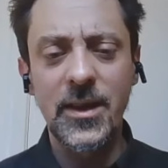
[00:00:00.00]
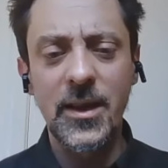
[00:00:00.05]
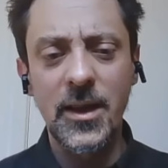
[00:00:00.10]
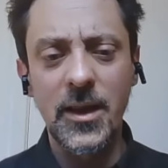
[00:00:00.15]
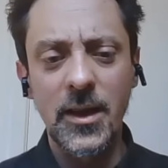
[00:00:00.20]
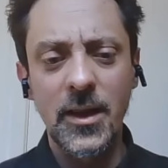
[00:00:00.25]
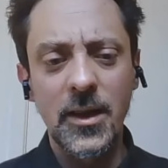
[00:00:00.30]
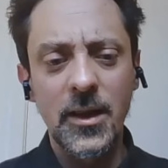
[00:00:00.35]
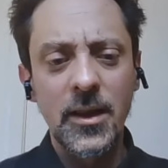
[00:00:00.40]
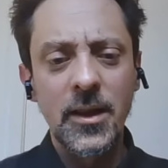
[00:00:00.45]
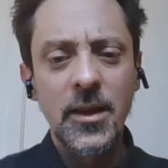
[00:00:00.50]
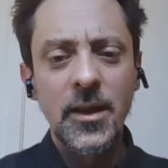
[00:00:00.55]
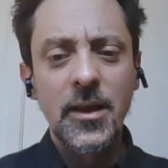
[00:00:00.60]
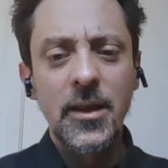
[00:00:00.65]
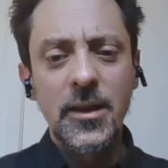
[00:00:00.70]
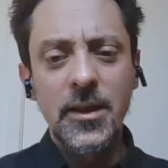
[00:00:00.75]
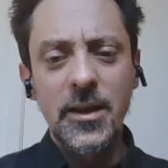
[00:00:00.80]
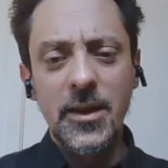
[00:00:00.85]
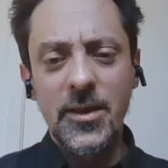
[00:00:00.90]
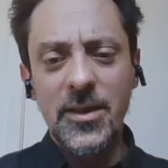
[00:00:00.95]

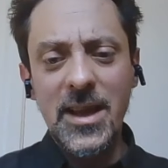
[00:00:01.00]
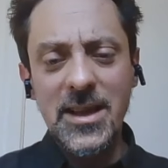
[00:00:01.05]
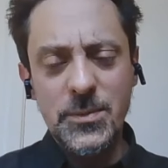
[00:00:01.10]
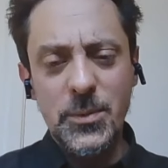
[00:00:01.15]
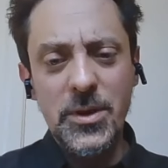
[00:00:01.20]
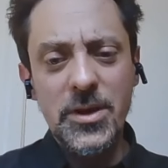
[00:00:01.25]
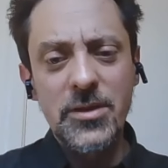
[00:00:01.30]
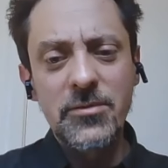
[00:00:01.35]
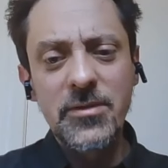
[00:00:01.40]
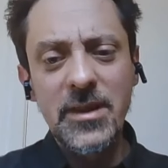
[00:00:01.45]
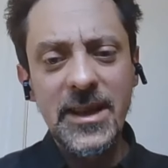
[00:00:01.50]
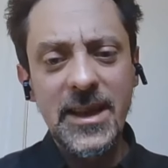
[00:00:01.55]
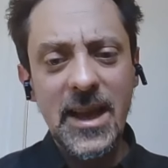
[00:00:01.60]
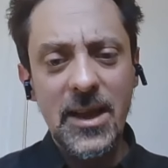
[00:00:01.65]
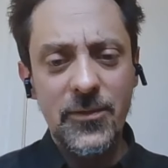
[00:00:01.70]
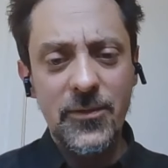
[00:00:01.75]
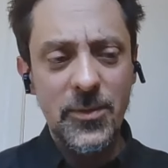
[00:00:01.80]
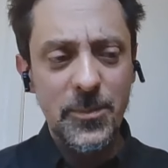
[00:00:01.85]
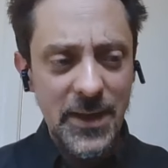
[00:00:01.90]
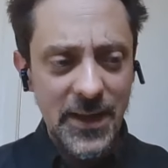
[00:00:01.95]
That's what you really
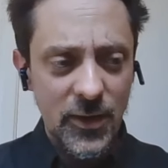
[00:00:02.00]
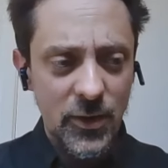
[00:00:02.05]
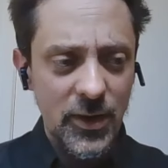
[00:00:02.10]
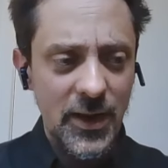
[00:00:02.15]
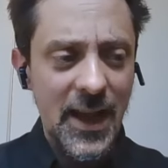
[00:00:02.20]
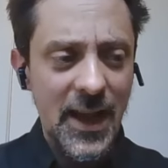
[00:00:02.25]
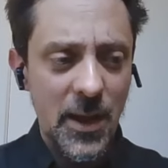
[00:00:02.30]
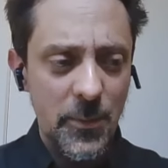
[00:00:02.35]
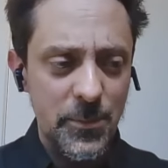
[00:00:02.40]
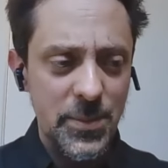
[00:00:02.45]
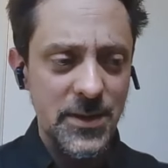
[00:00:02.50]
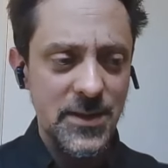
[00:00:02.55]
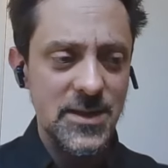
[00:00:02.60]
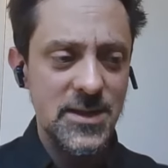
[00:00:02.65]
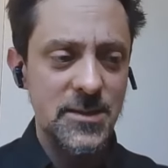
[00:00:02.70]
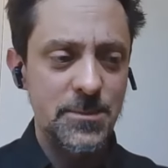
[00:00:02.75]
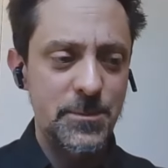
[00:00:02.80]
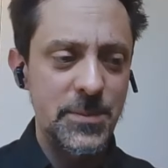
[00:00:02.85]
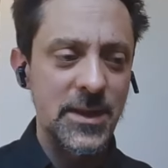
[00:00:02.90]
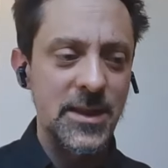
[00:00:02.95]
get from being on
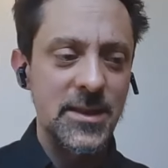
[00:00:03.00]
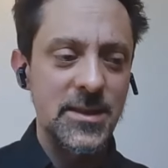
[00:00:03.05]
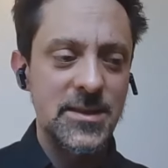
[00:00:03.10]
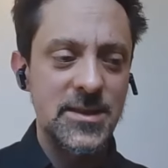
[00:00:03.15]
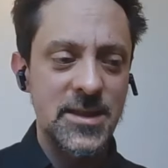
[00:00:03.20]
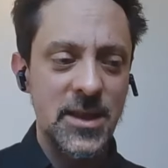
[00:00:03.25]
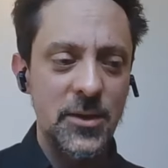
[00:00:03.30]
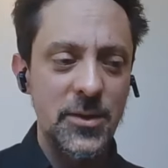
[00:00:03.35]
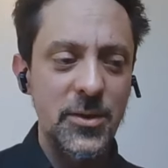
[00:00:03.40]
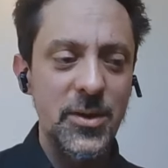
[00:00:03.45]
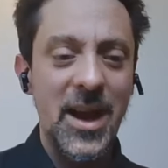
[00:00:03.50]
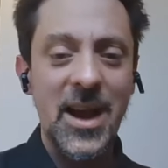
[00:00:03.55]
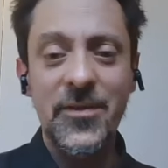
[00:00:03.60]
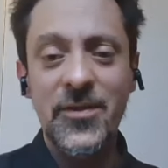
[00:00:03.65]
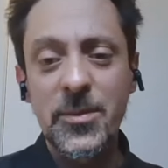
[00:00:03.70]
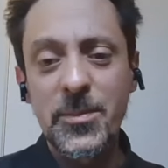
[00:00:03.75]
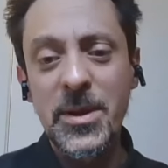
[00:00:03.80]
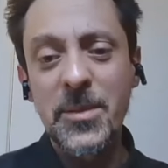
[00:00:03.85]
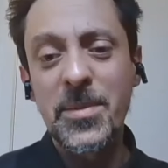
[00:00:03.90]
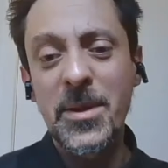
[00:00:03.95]
campus. But so you have
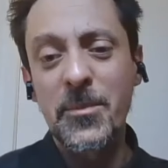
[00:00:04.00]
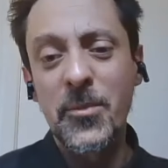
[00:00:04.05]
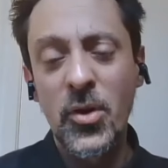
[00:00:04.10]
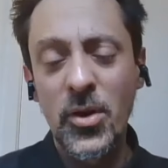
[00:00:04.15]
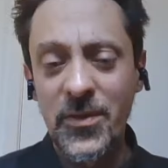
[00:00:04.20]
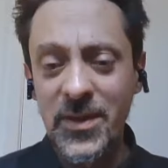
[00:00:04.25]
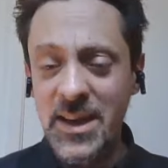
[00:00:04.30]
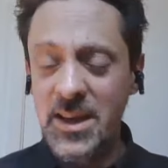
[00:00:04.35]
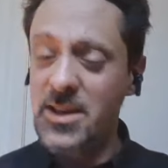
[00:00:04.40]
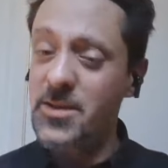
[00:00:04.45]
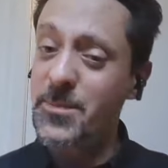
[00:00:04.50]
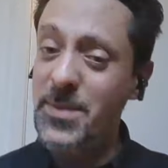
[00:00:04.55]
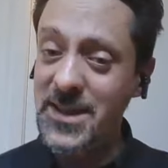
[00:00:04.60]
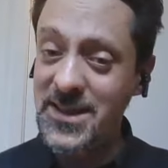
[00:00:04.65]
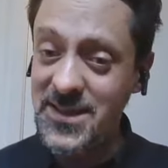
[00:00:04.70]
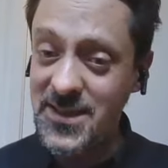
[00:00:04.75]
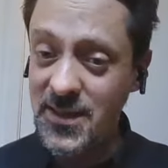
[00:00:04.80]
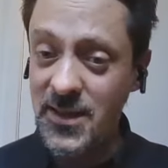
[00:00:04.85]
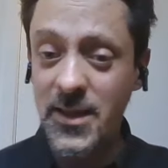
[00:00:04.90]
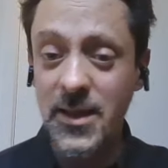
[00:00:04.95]
to be a bit more of an
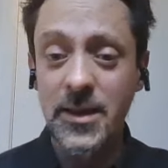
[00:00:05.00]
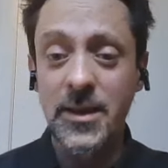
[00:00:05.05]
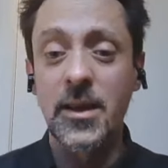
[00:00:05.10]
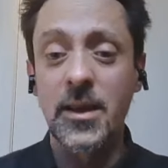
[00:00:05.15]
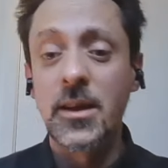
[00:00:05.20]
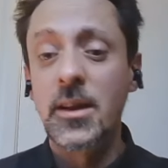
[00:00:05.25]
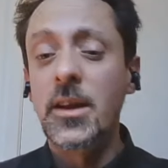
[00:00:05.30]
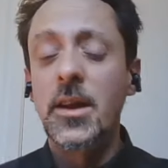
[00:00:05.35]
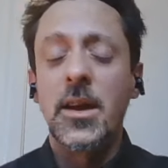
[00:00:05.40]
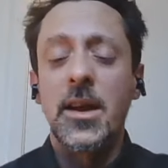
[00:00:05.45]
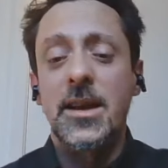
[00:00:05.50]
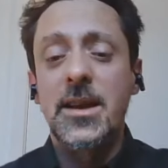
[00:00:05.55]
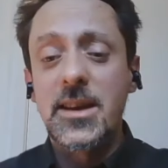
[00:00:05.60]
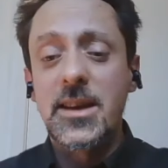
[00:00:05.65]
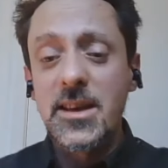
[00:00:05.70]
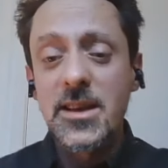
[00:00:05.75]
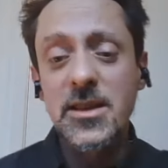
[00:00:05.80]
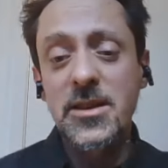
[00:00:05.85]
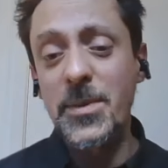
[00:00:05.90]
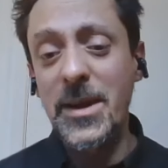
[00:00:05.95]
independent learner and
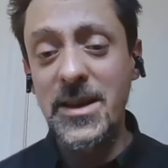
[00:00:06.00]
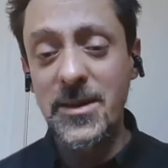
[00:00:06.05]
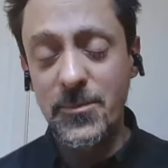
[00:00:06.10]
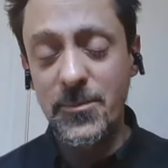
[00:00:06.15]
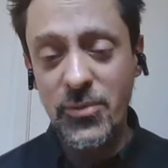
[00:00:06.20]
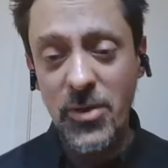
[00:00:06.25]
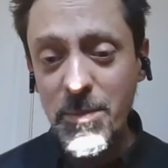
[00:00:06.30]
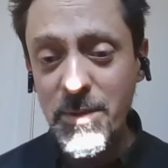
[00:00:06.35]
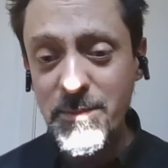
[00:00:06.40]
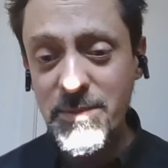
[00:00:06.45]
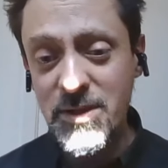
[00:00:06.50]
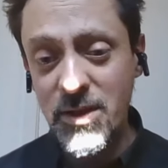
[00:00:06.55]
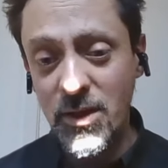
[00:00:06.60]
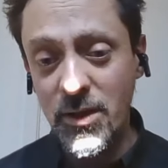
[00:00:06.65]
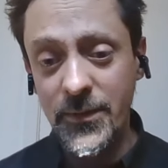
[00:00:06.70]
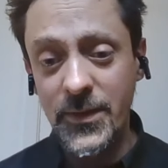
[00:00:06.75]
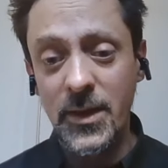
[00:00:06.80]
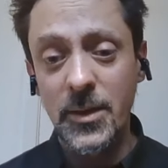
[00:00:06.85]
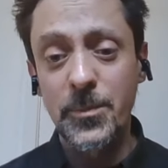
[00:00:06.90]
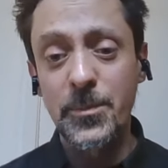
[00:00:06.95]
an independent problem
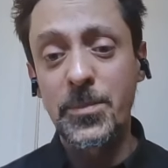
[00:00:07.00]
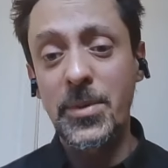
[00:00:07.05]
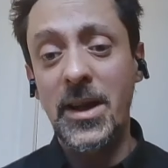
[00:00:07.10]
solver.